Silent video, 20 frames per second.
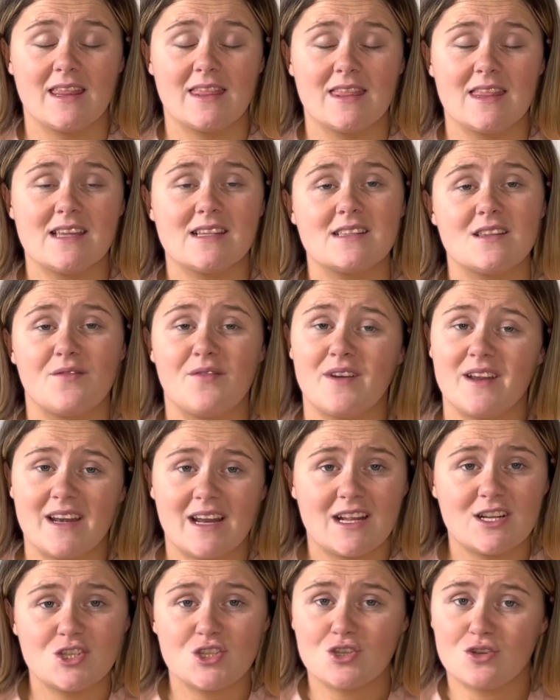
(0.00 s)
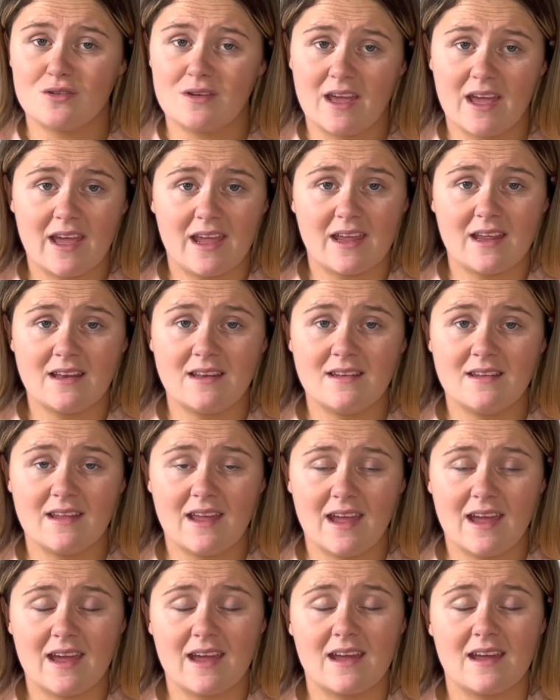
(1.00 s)
There's the financial gain,
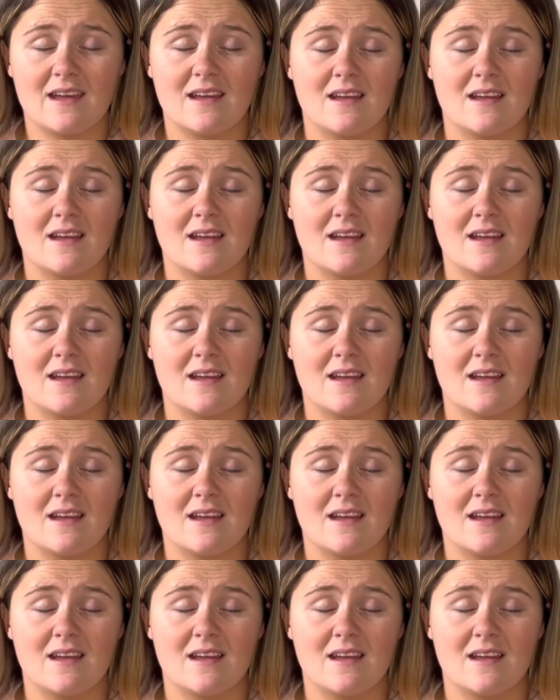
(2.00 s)
yeah.